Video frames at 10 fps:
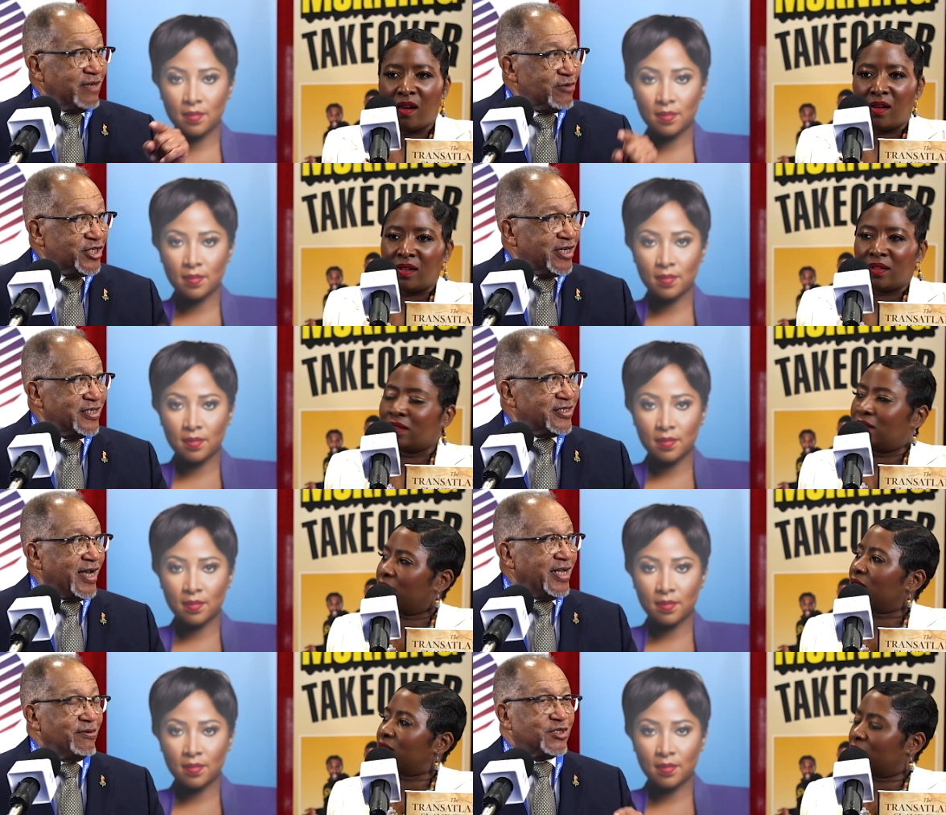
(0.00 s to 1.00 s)
Speaker 1: was here
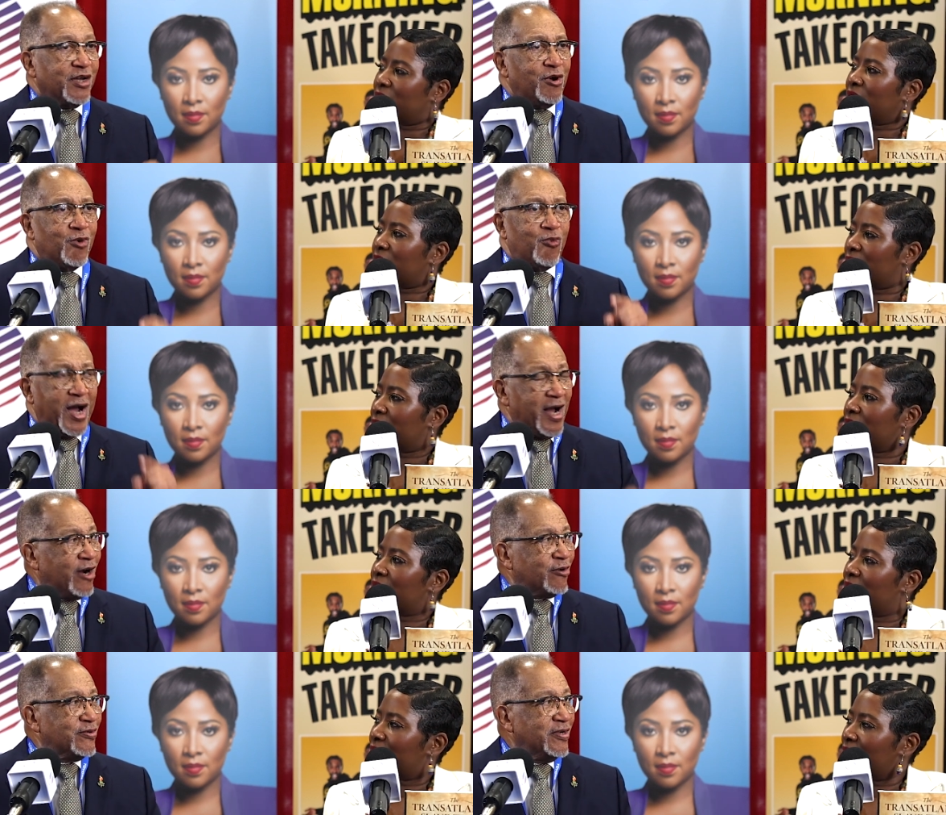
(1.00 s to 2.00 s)
today, he would say, "Oh
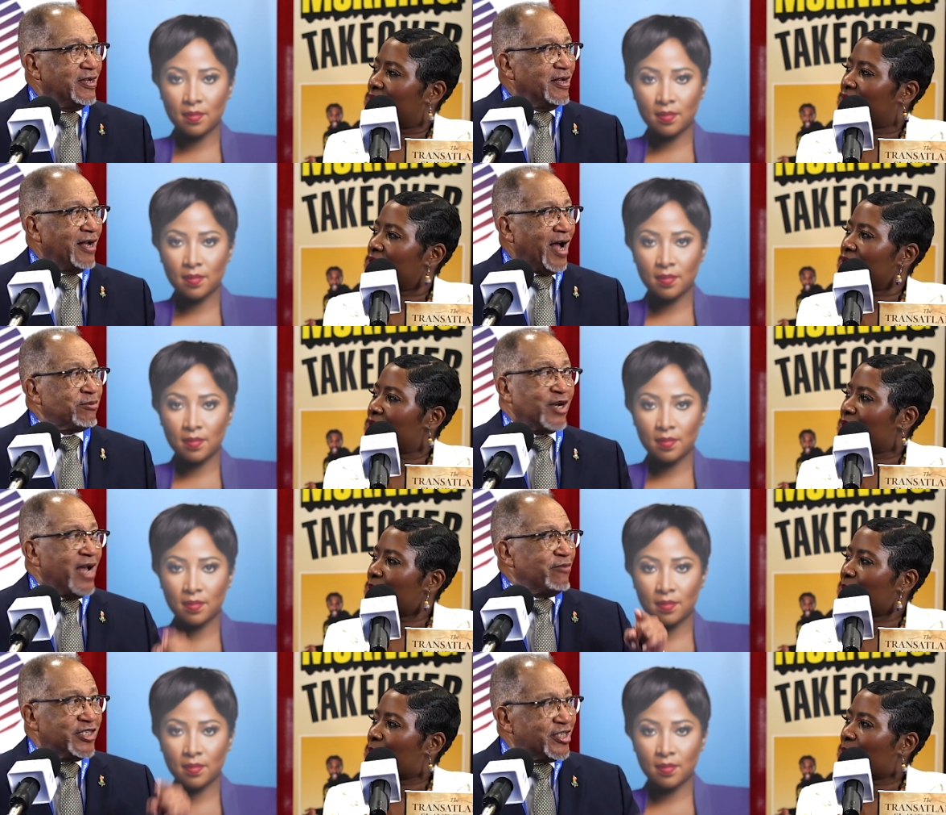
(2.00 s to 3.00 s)
wow, I'm
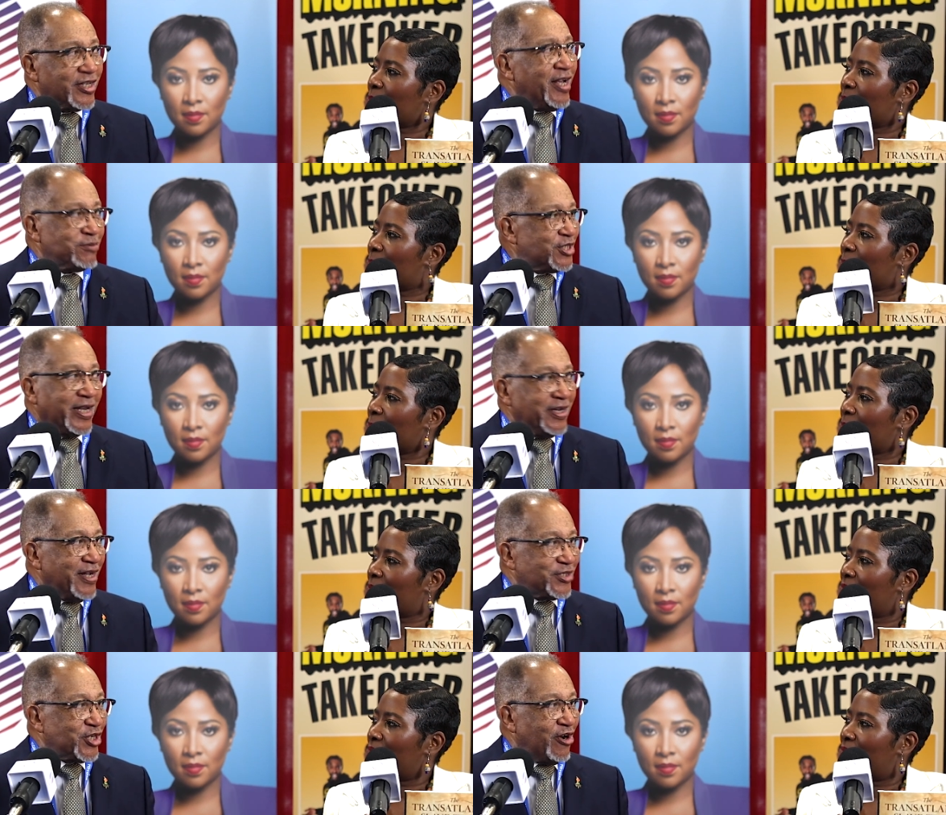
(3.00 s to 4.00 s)
glad we kept singing
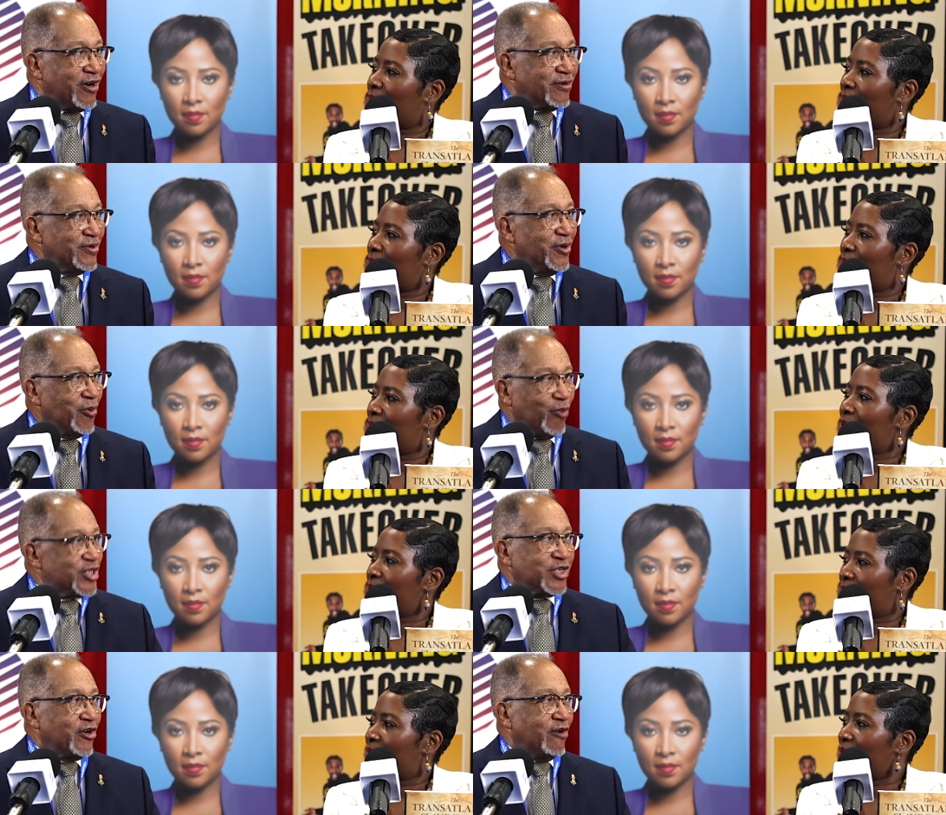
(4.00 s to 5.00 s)
that song. We
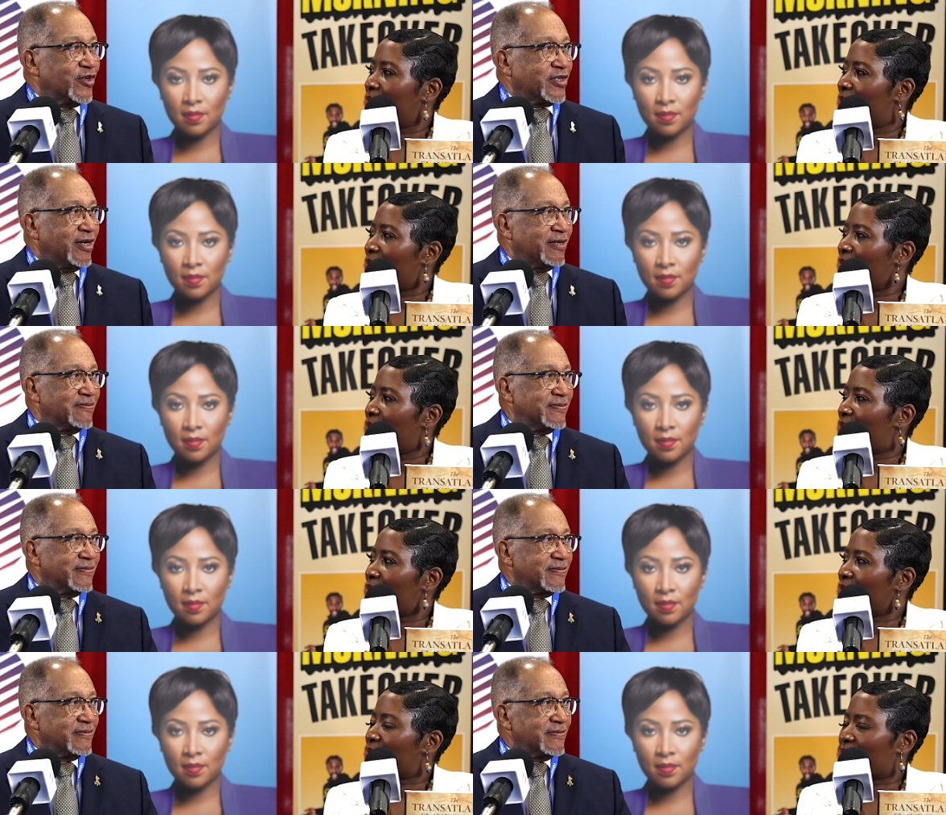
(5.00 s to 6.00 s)
shall overcome."
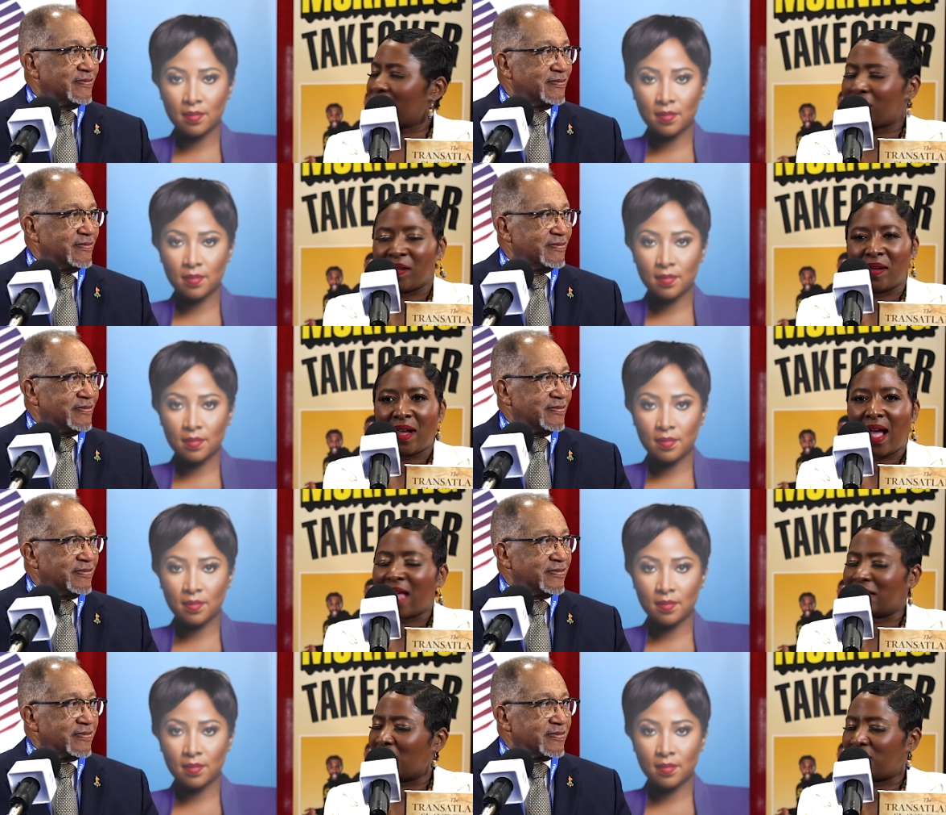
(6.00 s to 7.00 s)
Speaker 2: Mm.
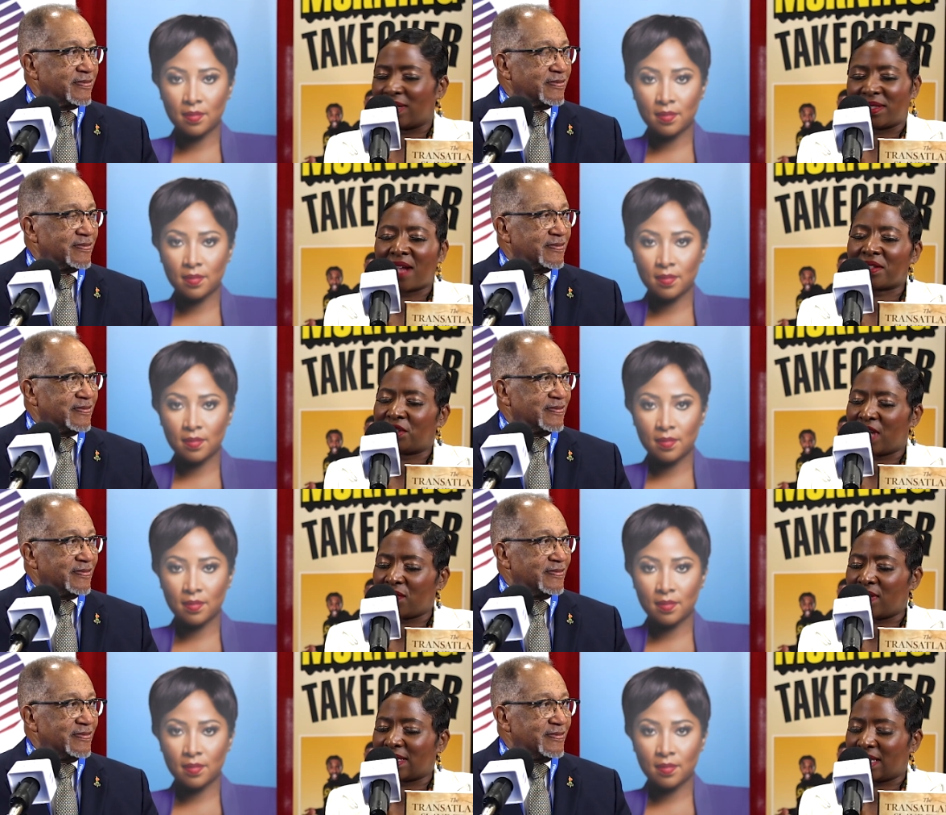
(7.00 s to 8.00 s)
I love it, Dr.
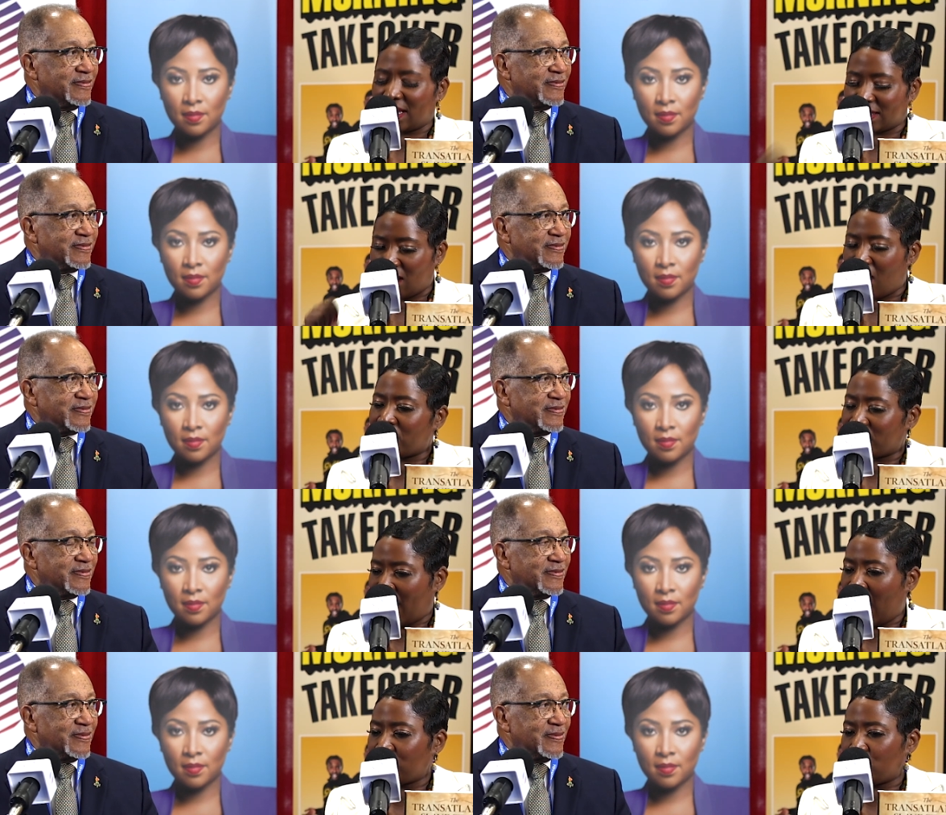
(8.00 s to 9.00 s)
Chavis. It's an honor to
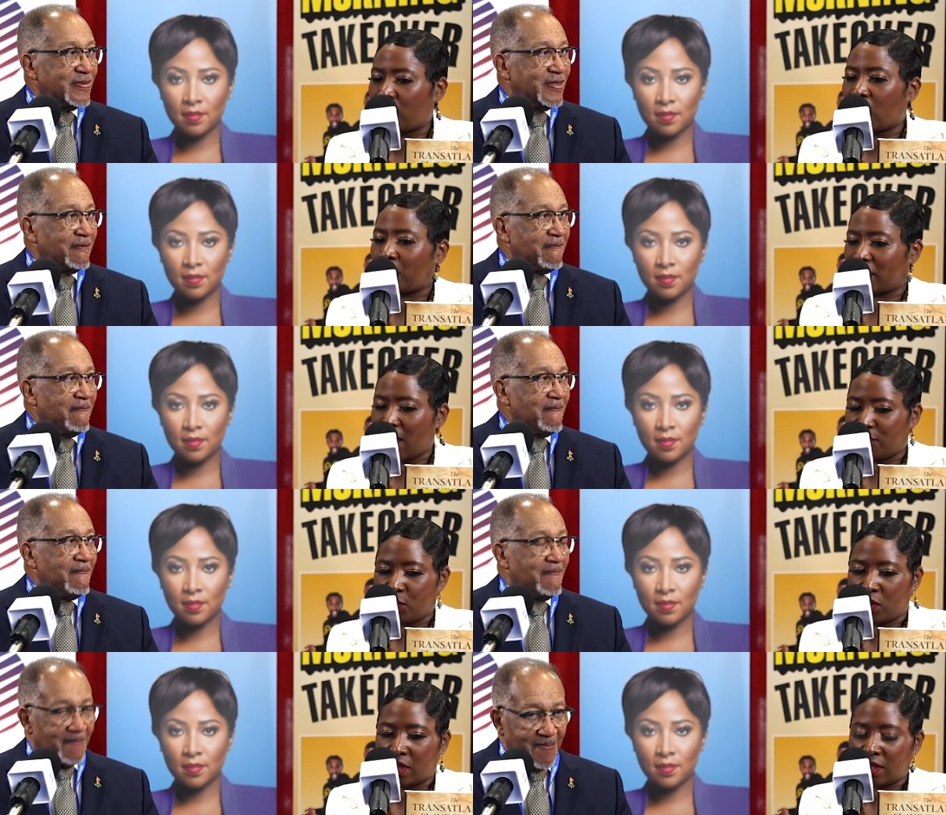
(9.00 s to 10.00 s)
have you on our
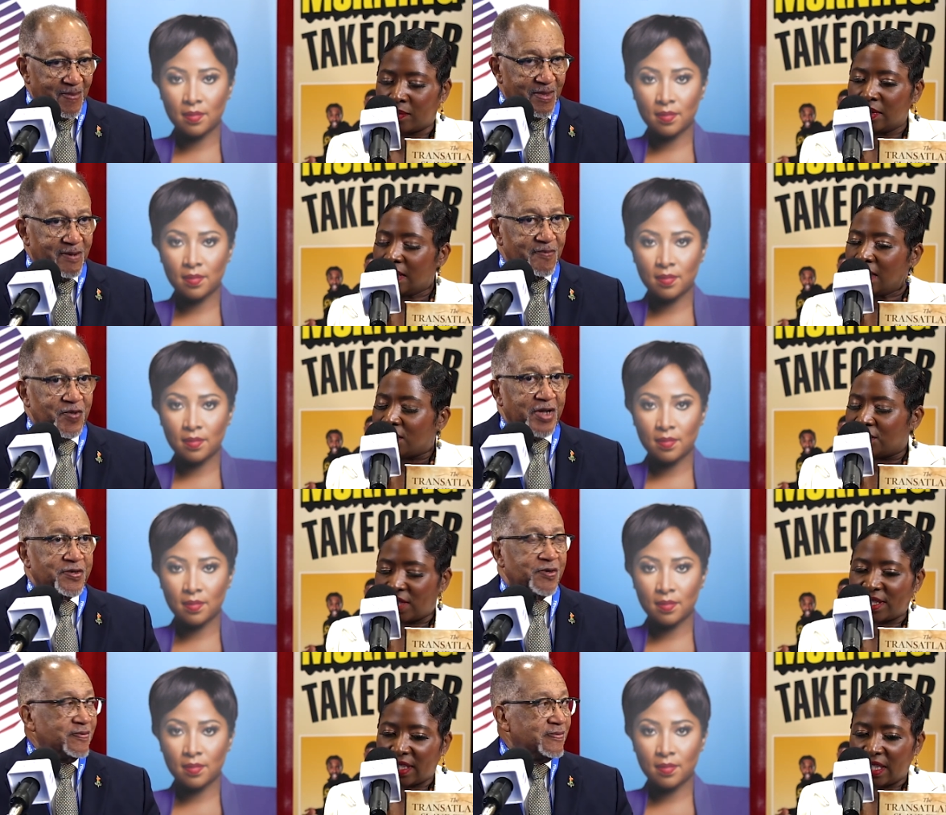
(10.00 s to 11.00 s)
platform. Thank
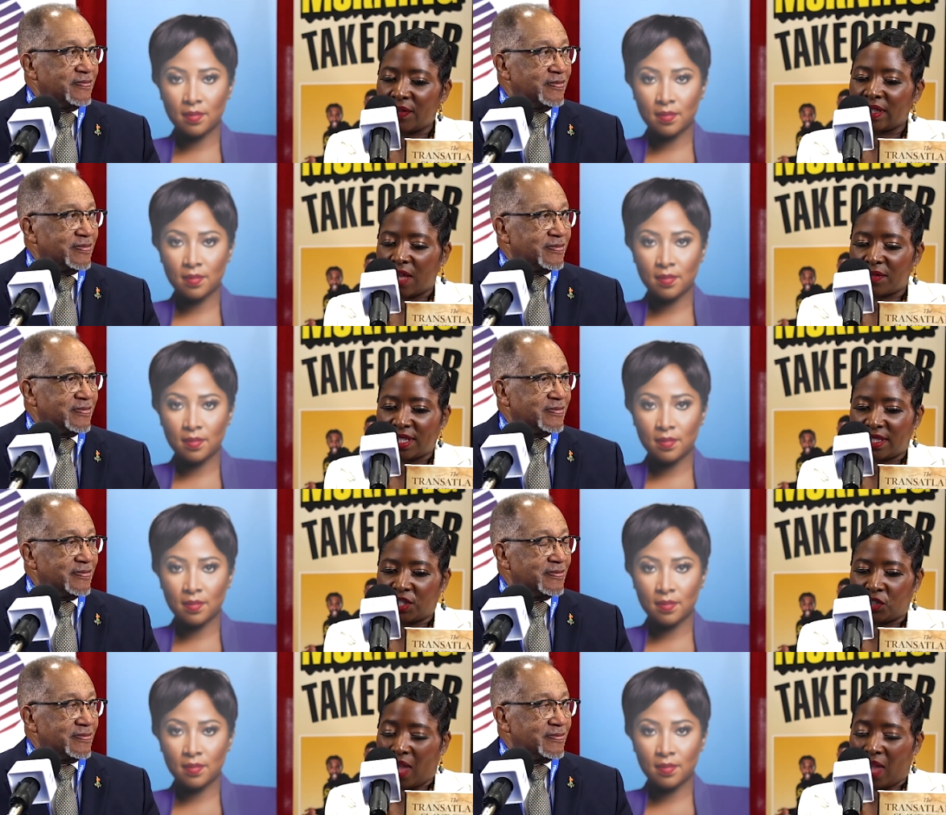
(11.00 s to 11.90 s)
just you. the living legacy that you